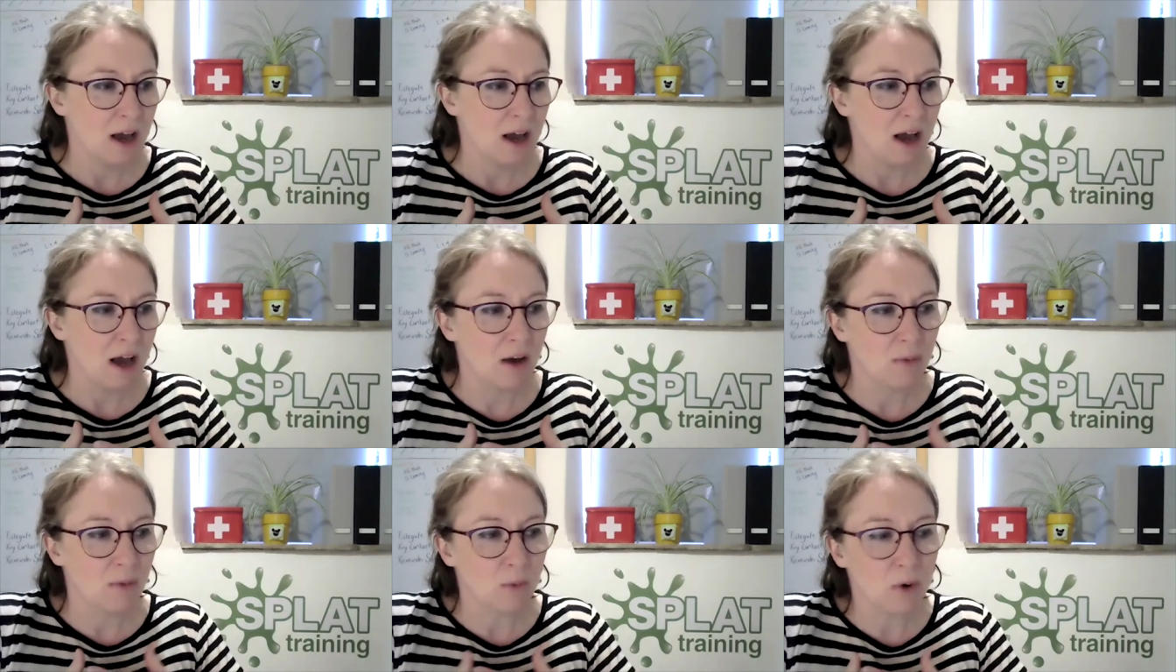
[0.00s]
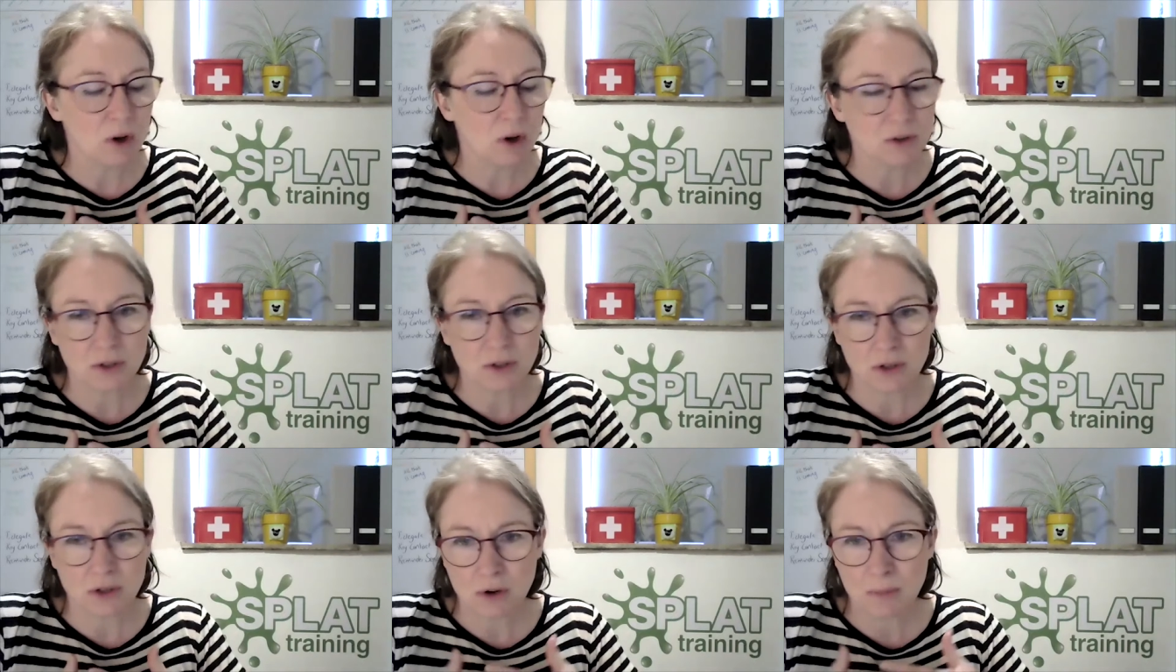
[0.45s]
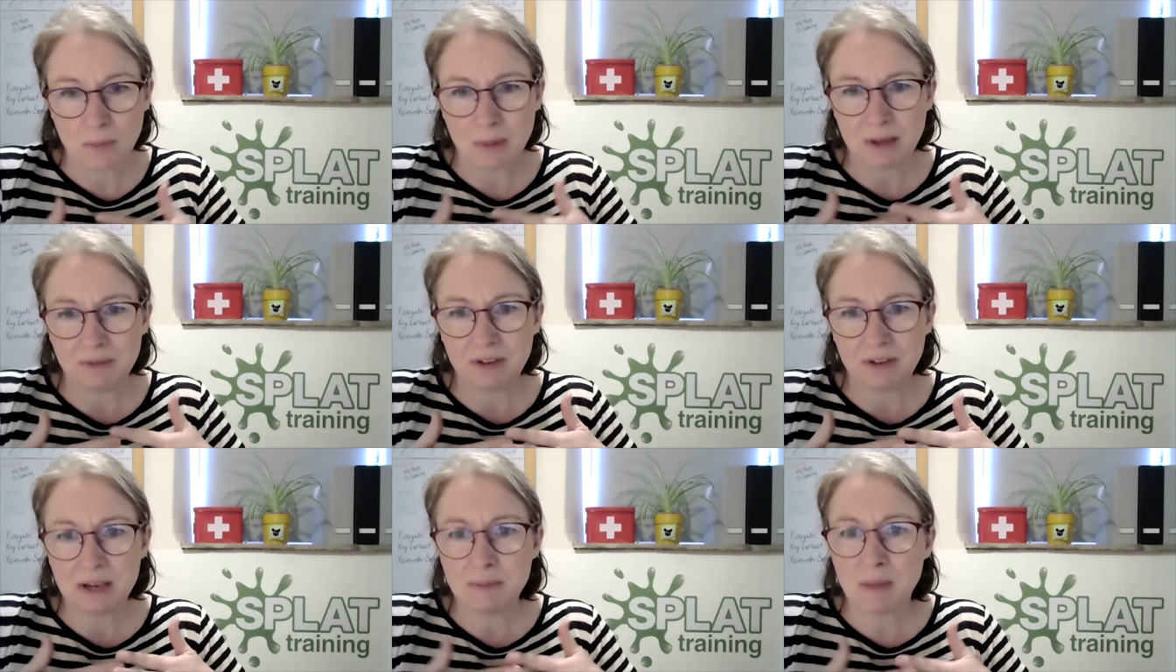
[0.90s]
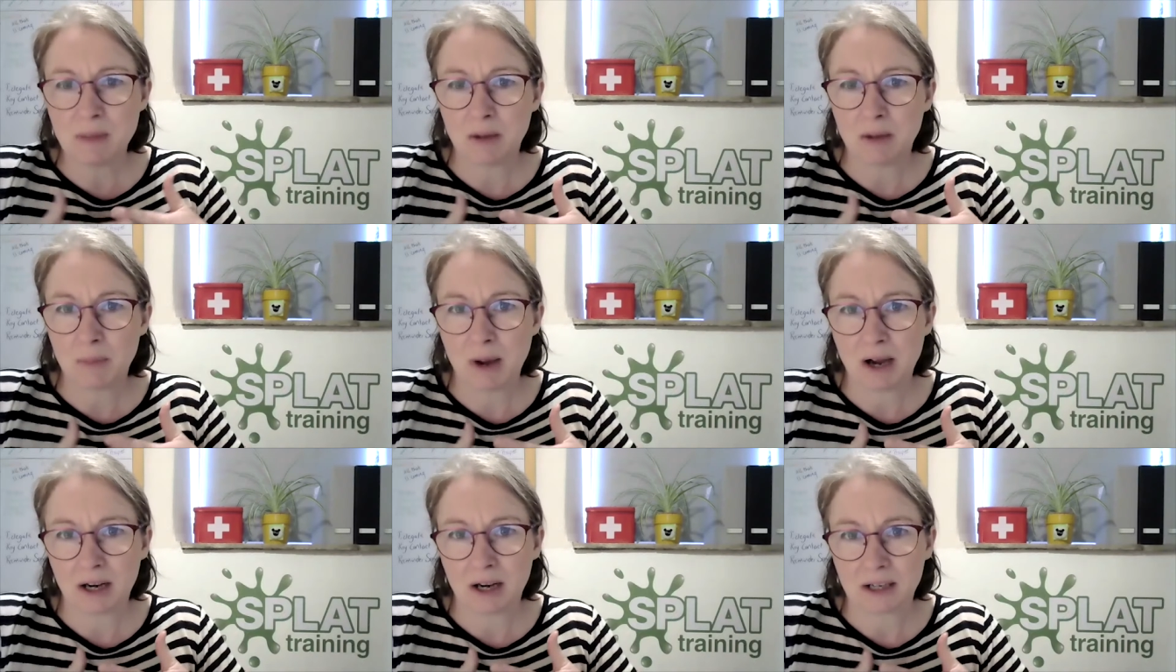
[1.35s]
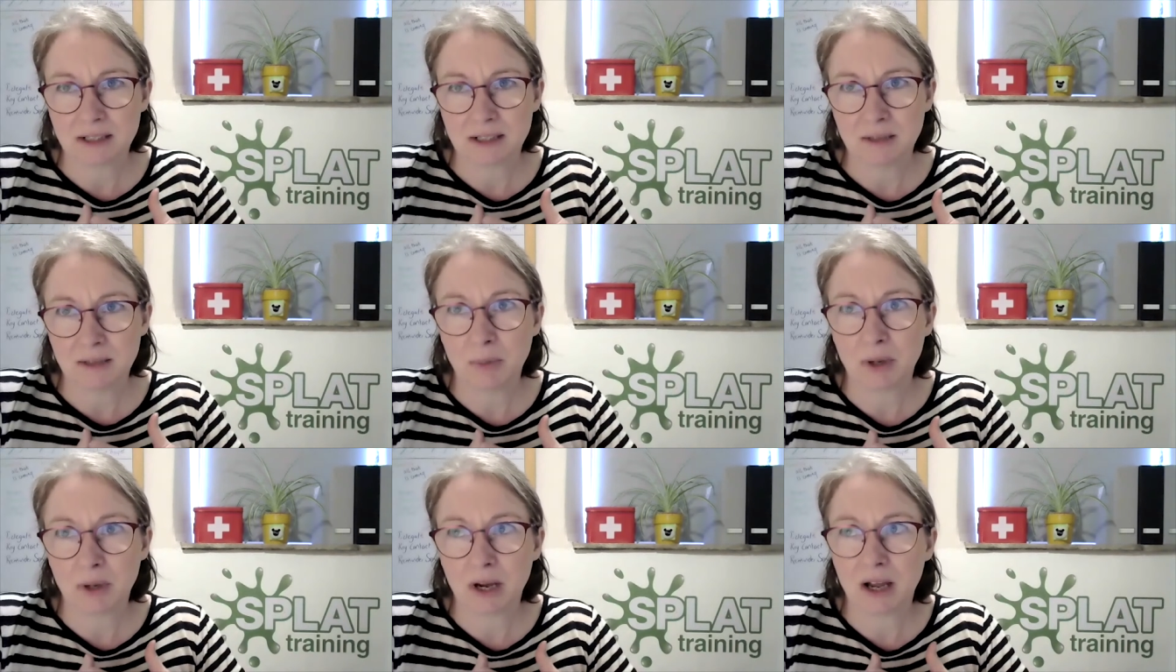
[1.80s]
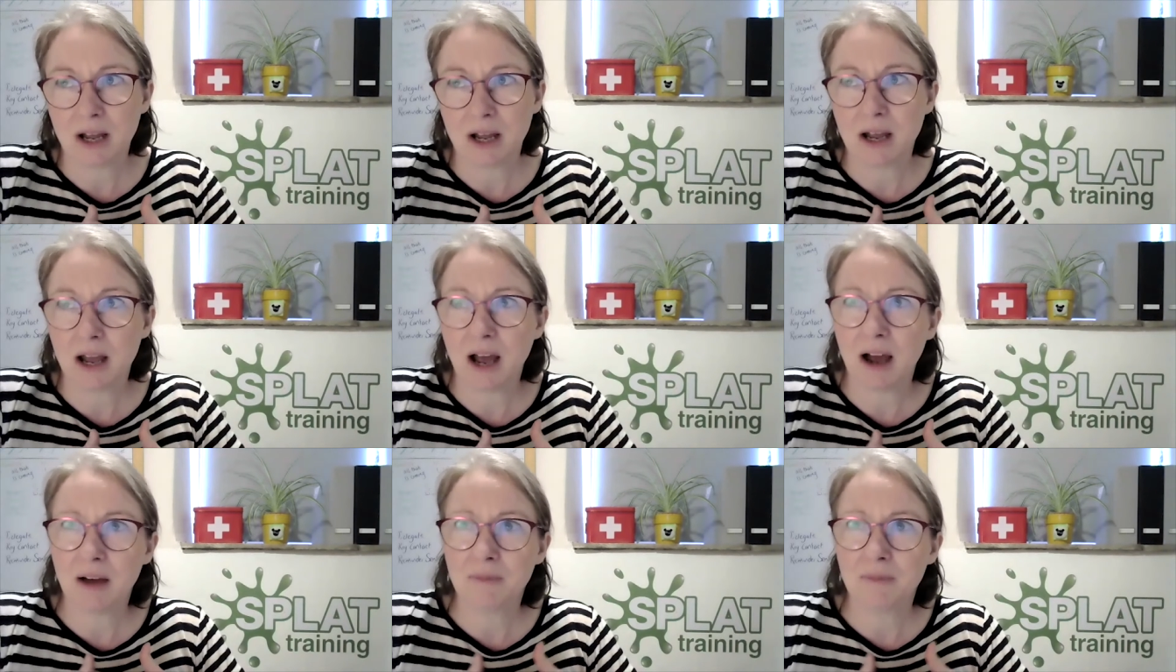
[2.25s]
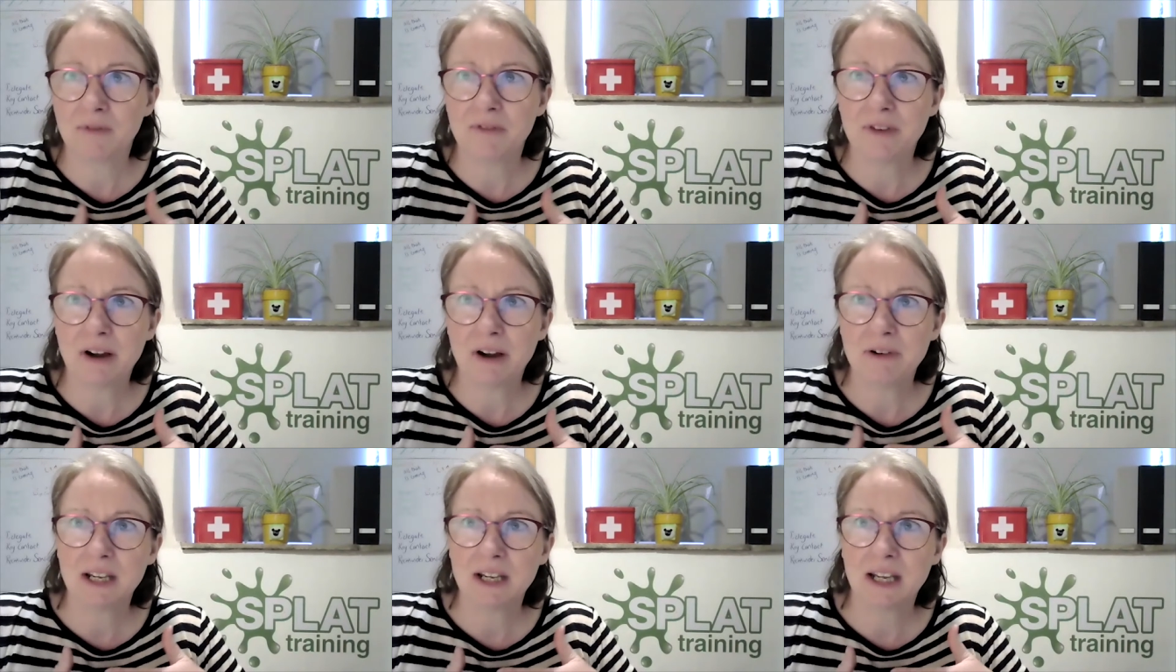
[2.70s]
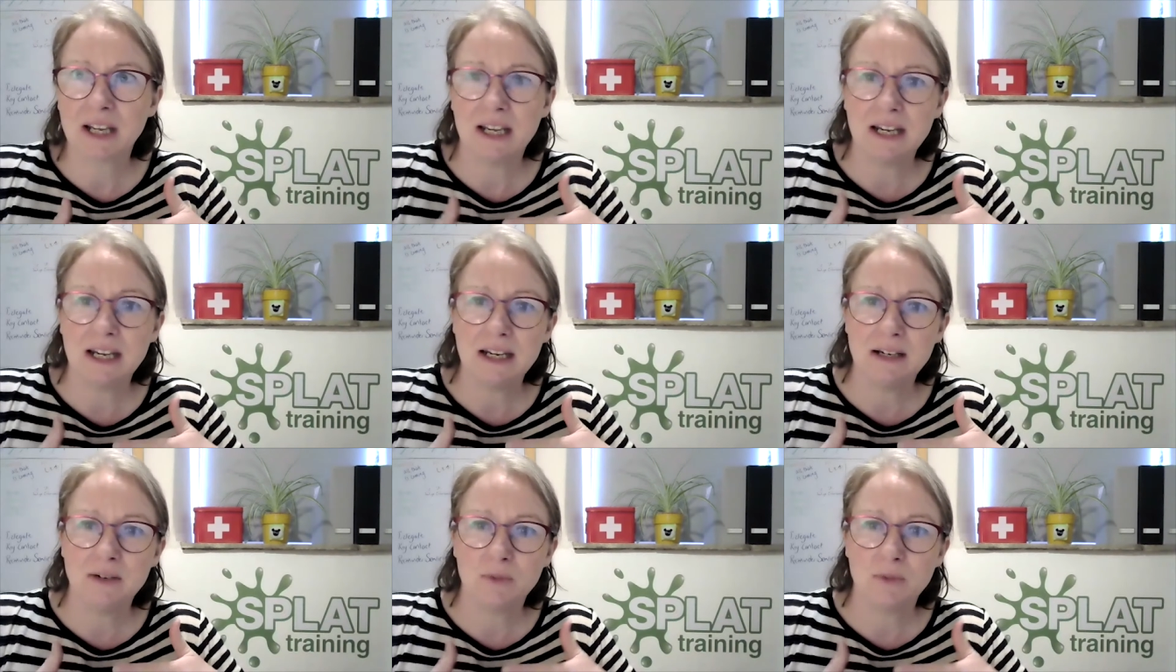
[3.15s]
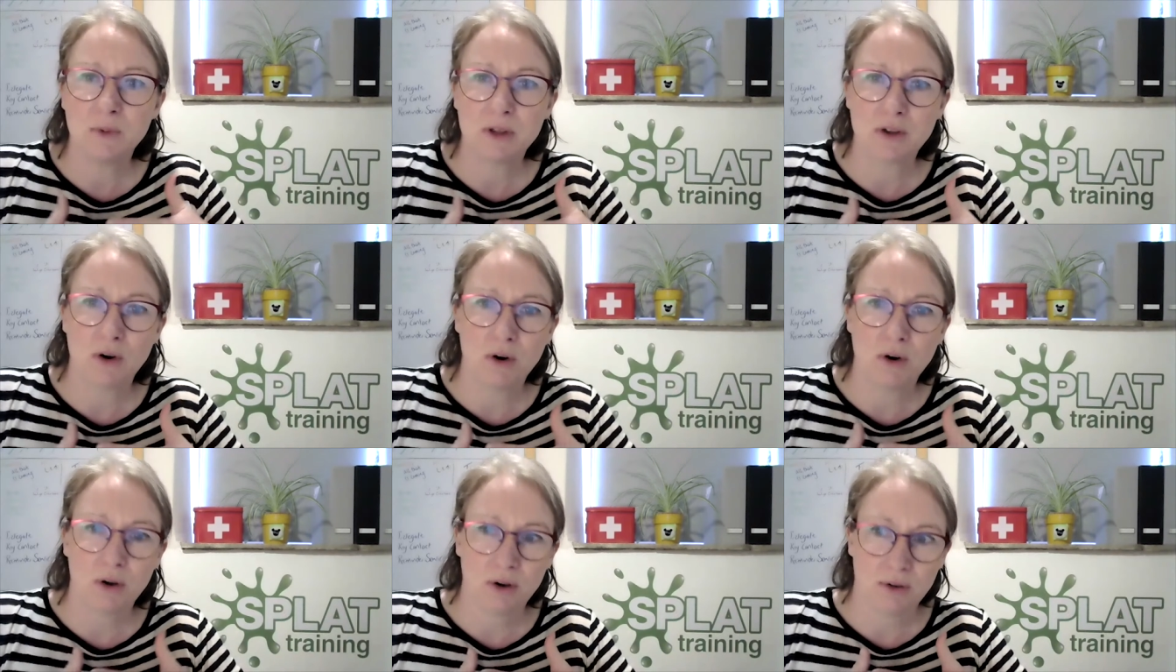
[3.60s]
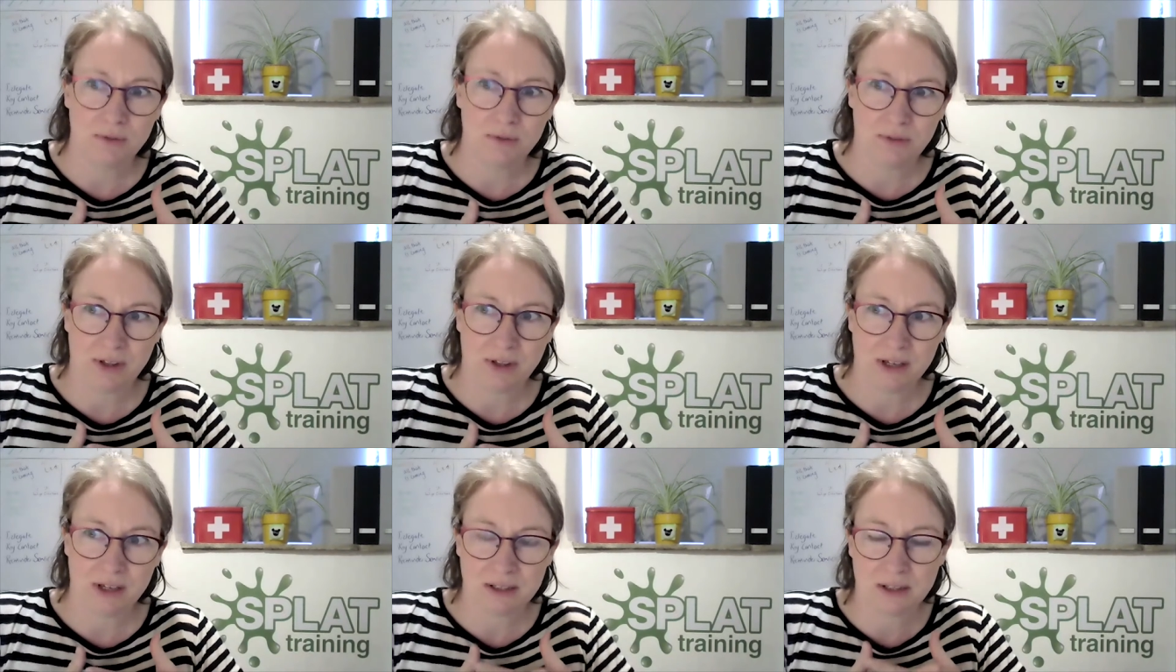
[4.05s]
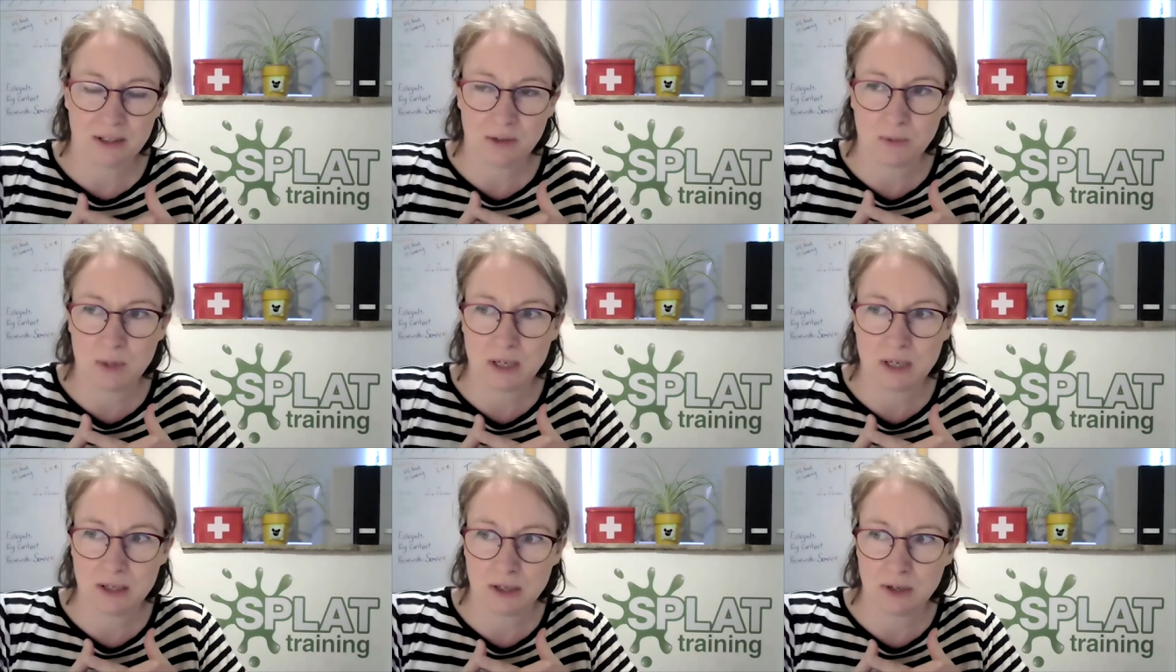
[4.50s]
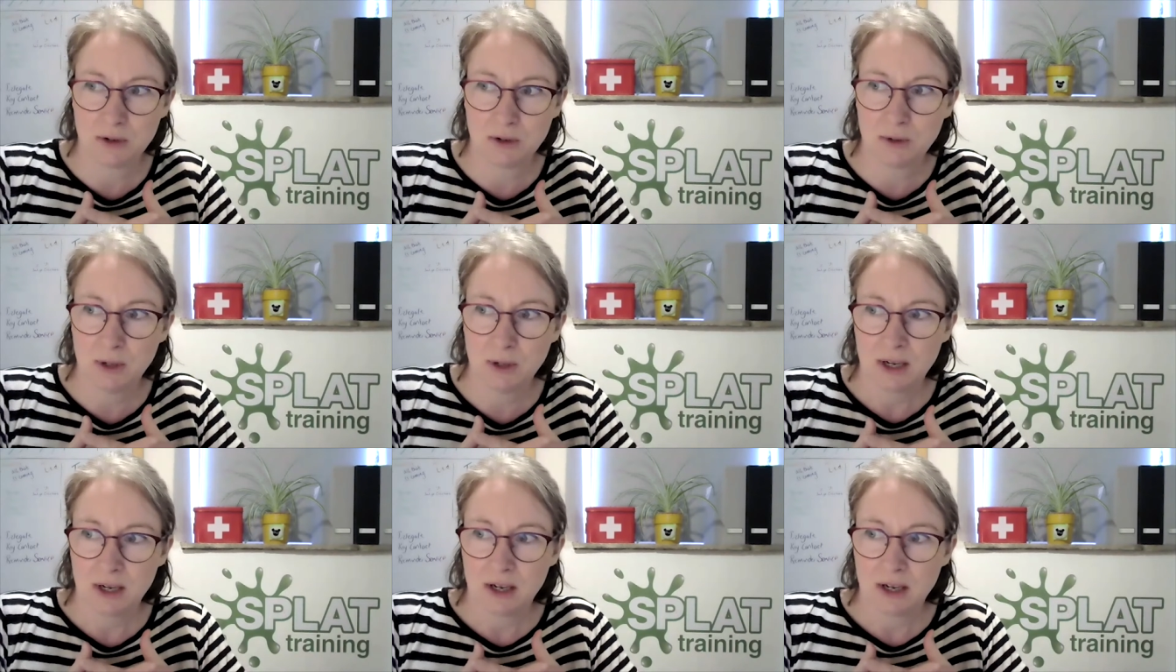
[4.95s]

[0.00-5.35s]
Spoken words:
We also do a bit of email marketing, but I'm very keen with all of the things that we do